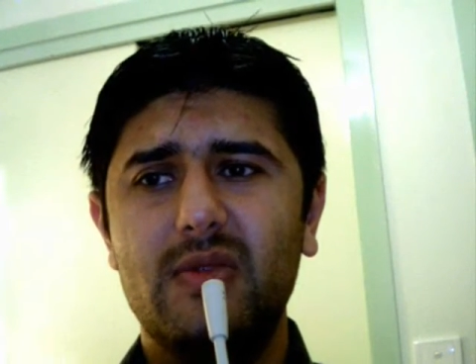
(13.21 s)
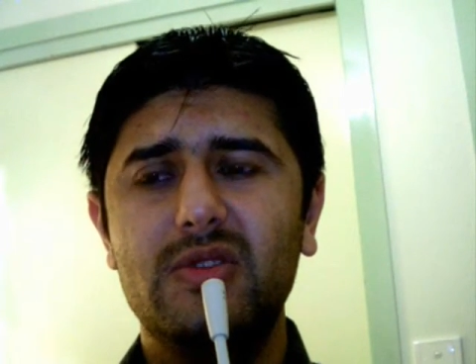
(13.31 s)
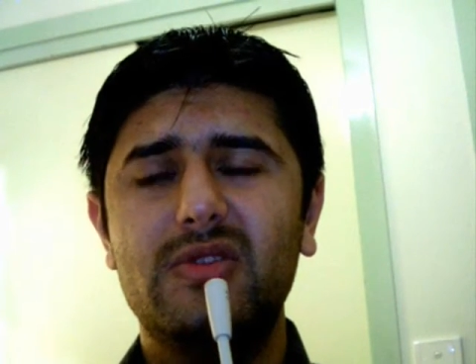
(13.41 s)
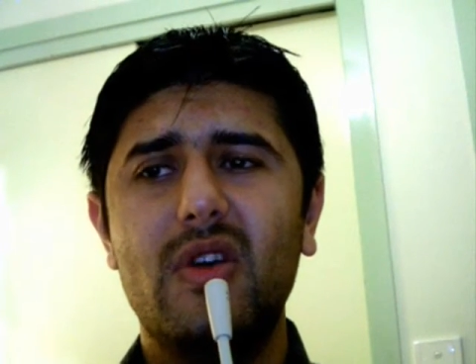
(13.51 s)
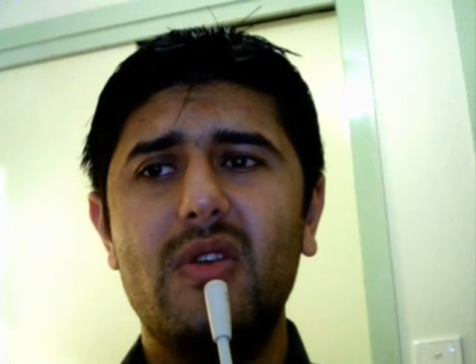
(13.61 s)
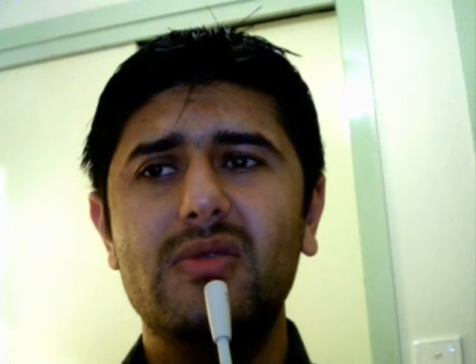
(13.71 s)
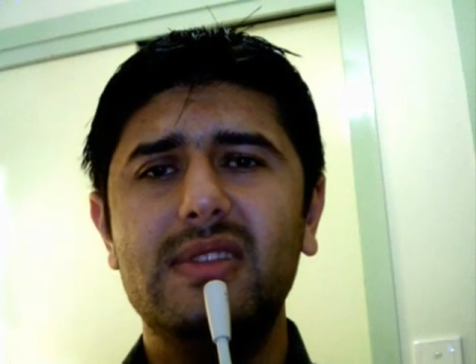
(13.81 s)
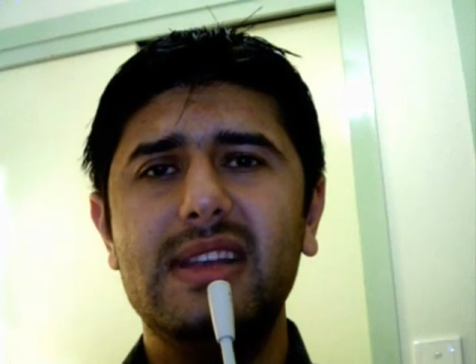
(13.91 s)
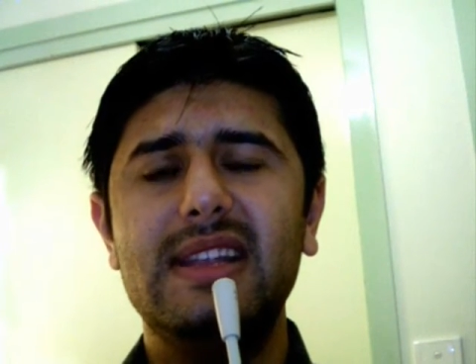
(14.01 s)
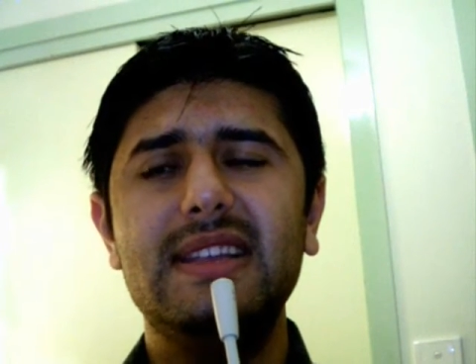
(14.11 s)
would
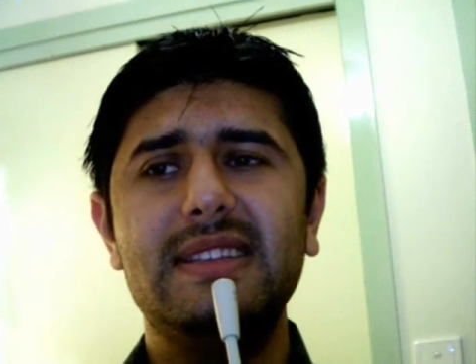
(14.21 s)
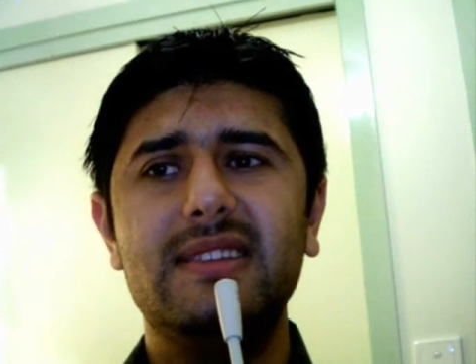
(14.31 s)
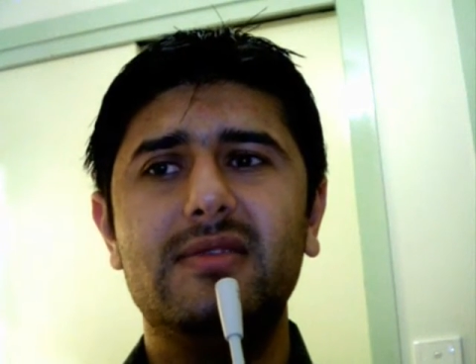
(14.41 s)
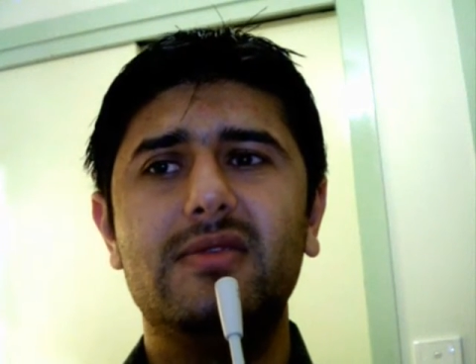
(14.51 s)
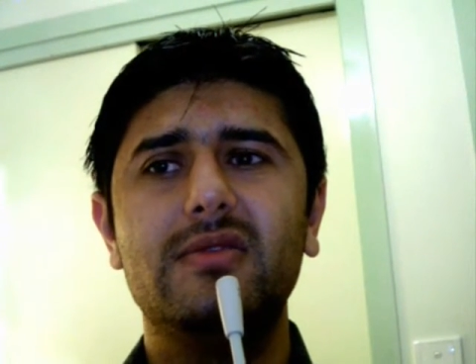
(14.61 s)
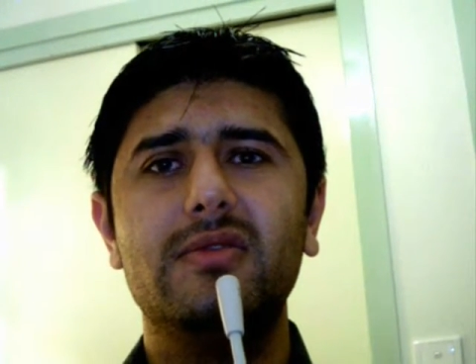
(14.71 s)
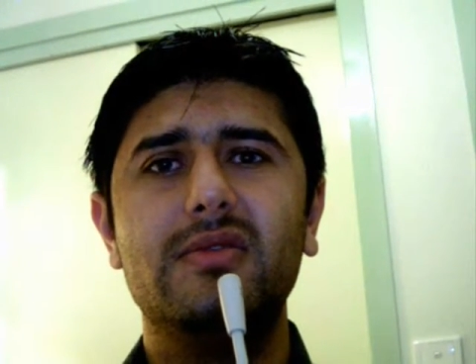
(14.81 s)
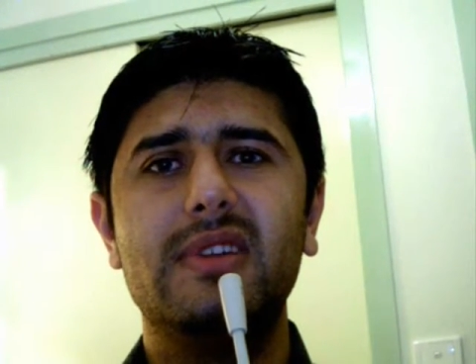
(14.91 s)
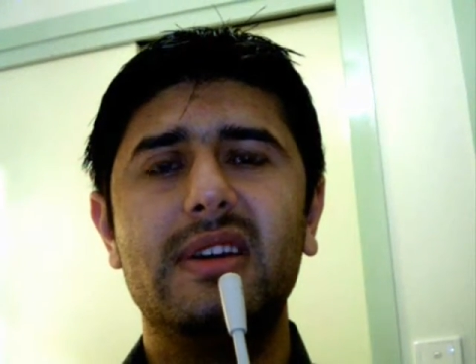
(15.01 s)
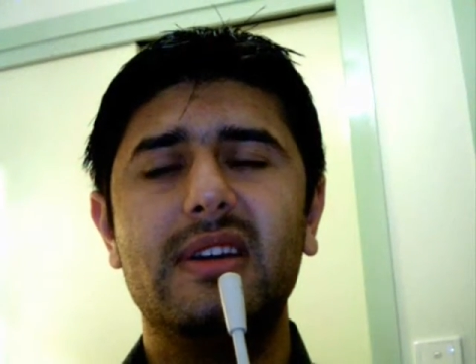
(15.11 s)
only listen
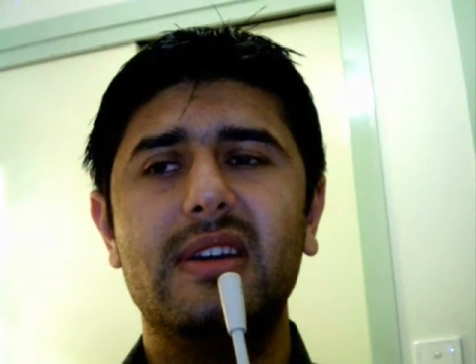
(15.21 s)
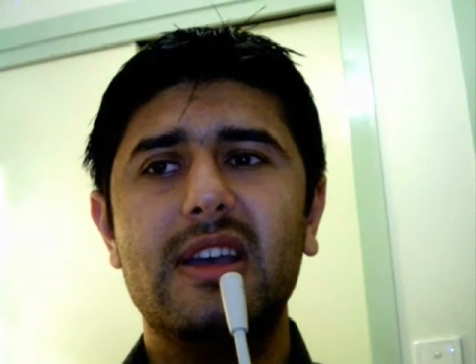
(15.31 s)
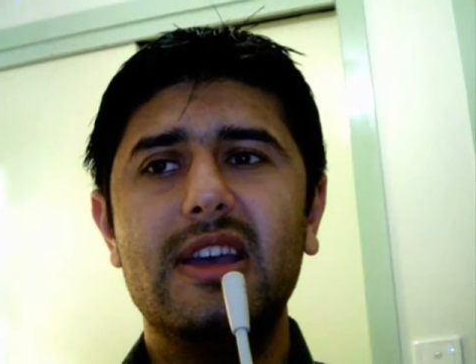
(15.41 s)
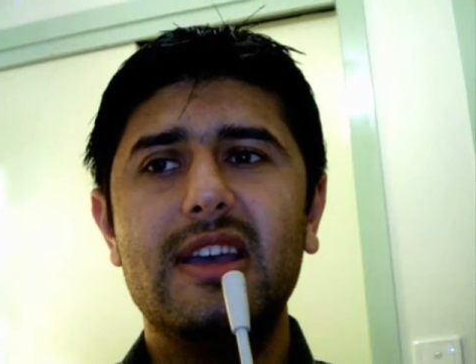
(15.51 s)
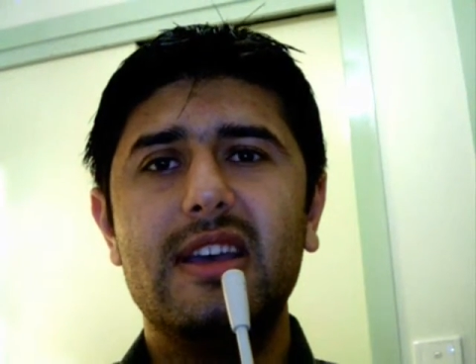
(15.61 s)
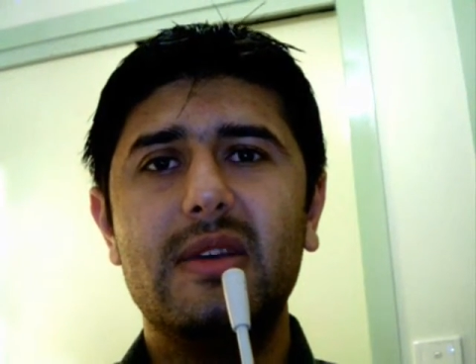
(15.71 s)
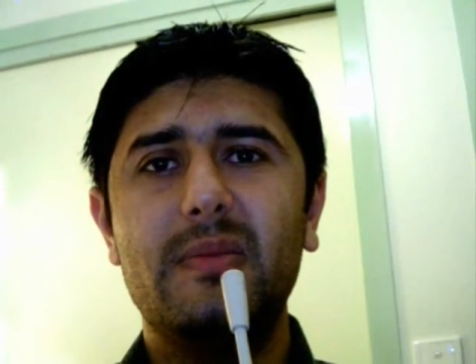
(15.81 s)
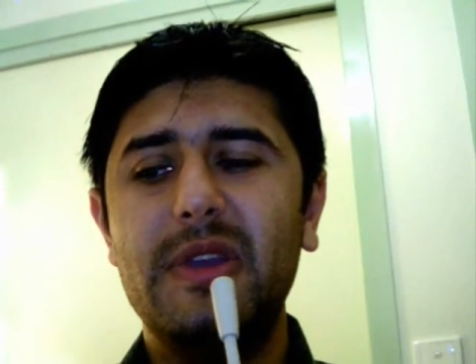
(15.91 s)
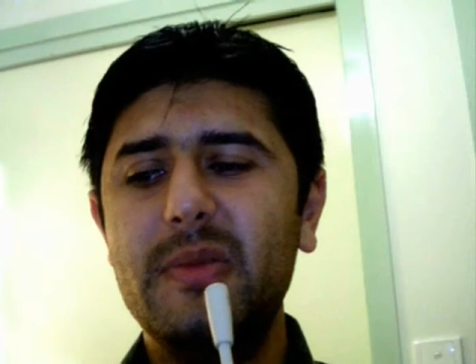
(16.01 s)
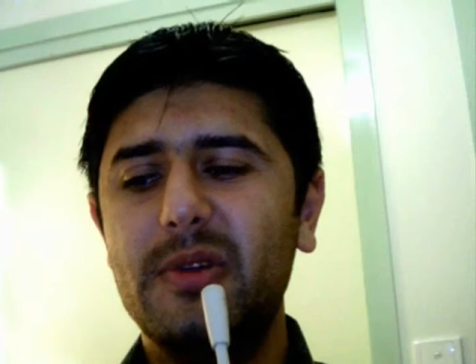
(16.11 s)
to the
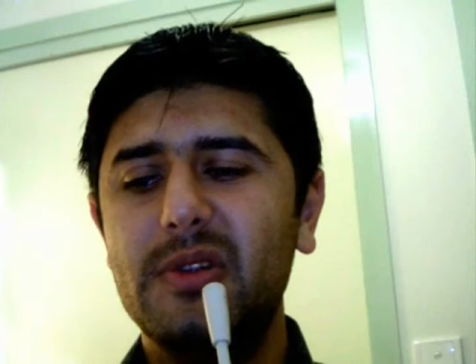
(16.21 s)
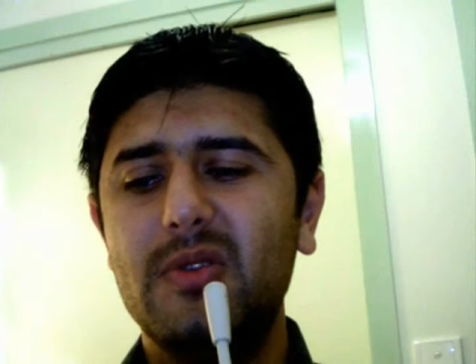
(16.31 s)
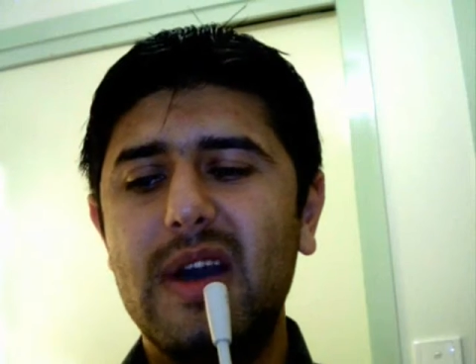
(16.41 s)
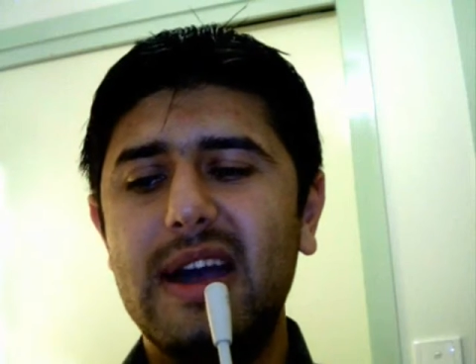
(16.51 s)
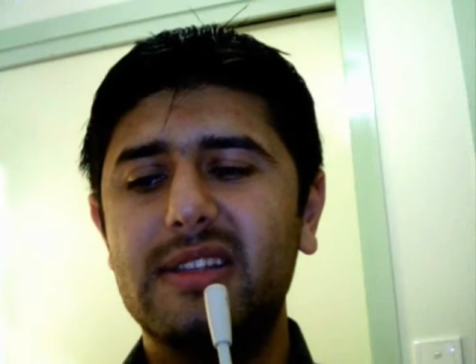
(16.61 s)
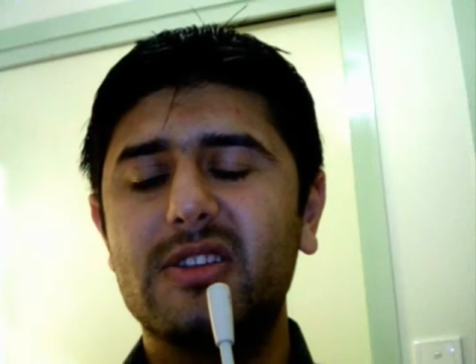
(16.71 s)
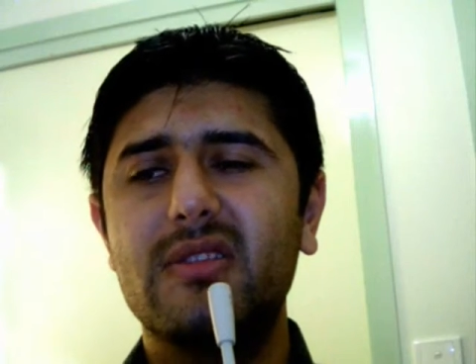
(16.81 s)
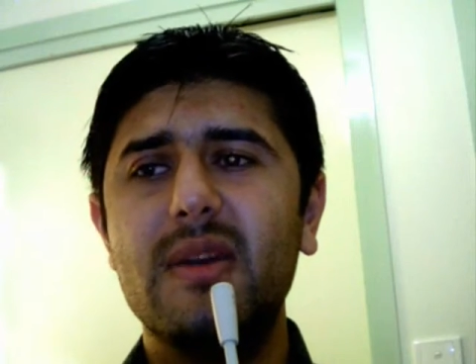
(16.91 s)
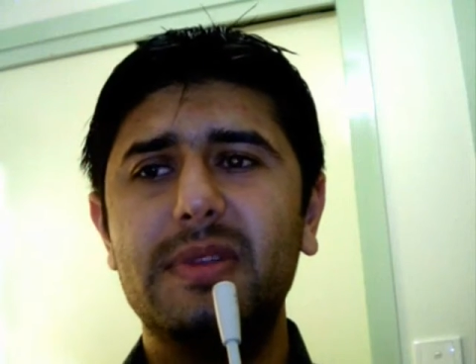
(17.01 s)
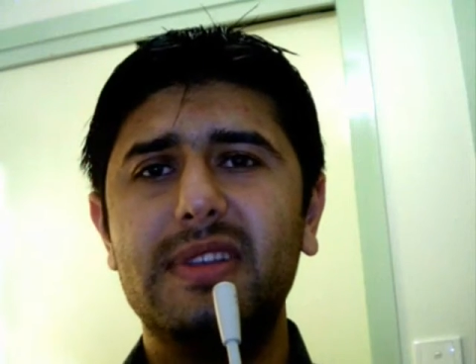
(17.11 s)
people who
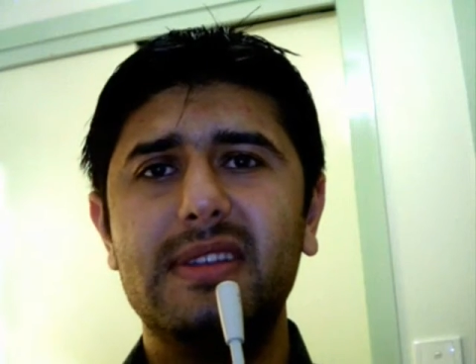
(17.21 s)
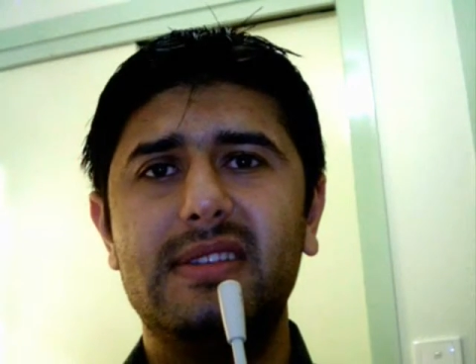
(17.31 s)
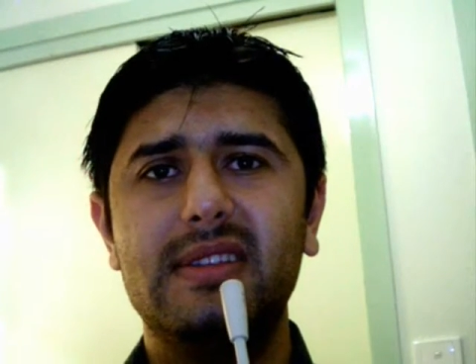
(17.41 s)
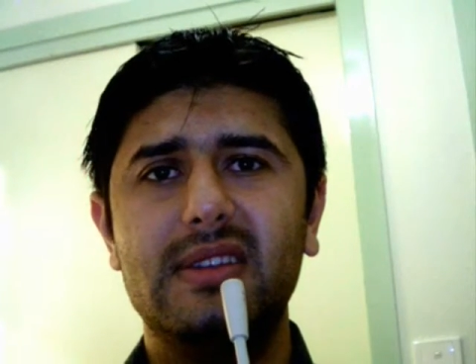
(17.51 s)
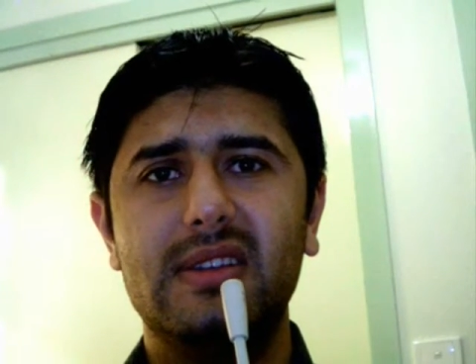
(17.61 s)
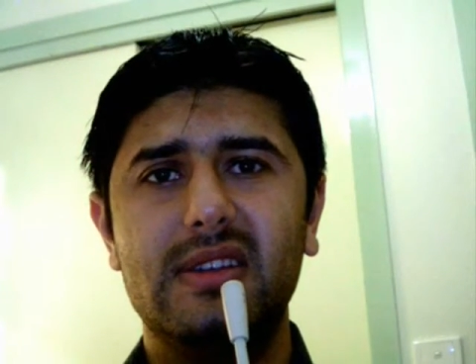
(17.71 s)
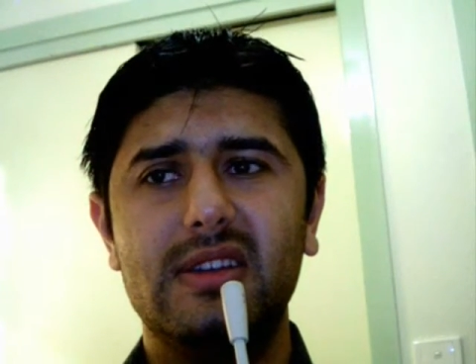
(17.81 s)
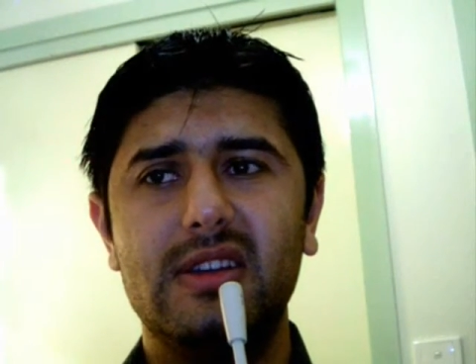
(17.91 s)
had corrupted